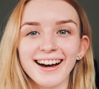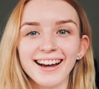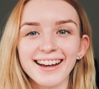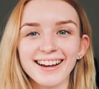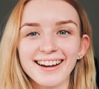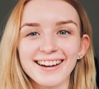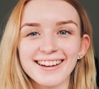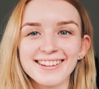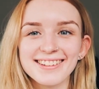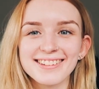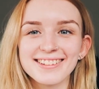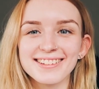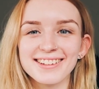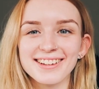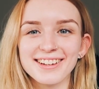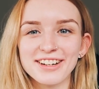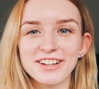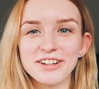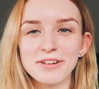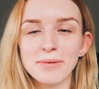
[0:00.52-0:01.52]
Hi guys,
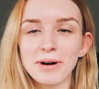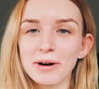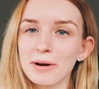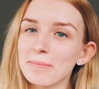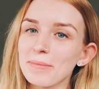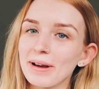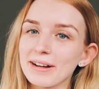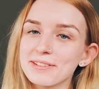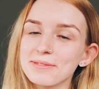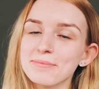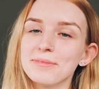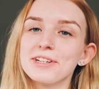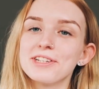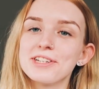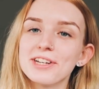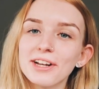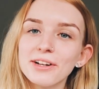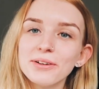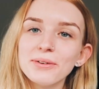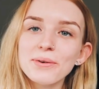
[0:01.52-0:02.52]
welcome back to my
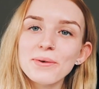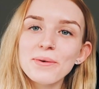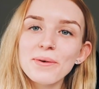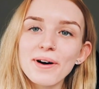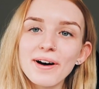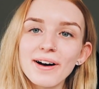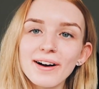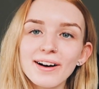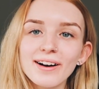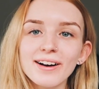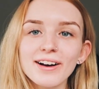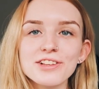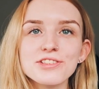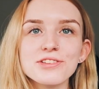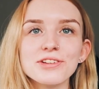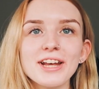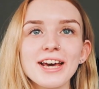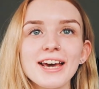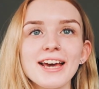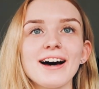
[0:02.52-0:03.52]
channel.
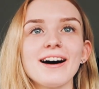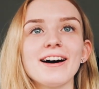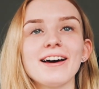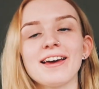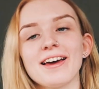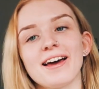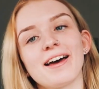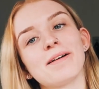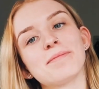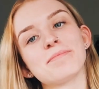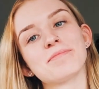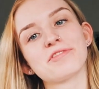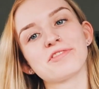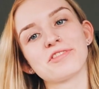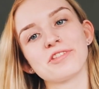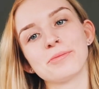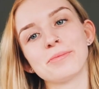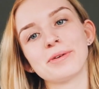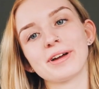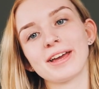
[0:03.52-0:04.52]
Today I am
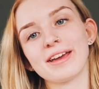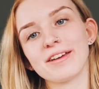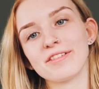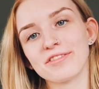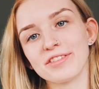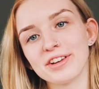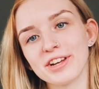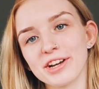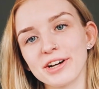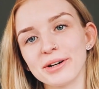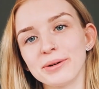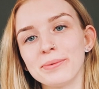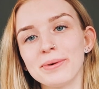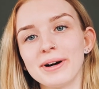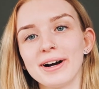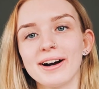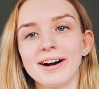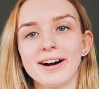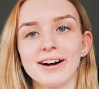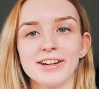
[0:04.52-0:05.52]
filming a video
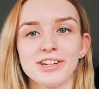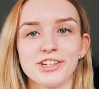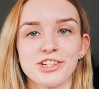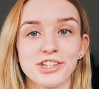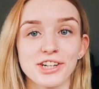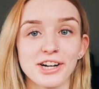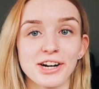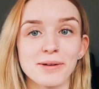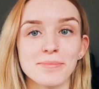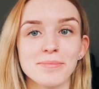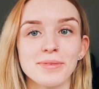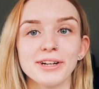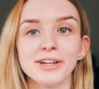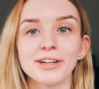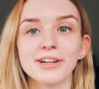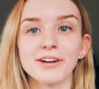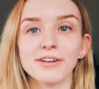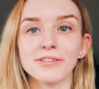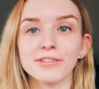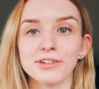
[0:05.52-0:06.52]
where I share
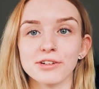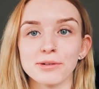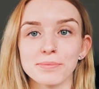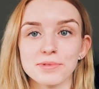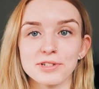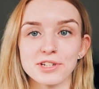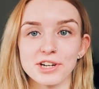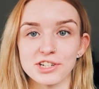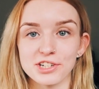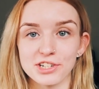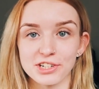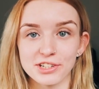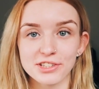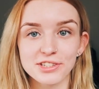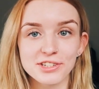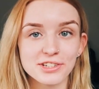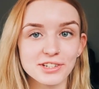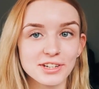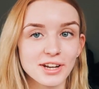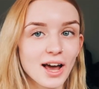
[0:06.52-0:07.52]
my current
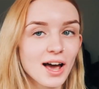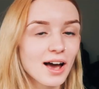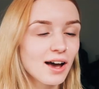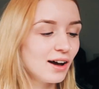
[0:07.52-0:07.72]
obsessions.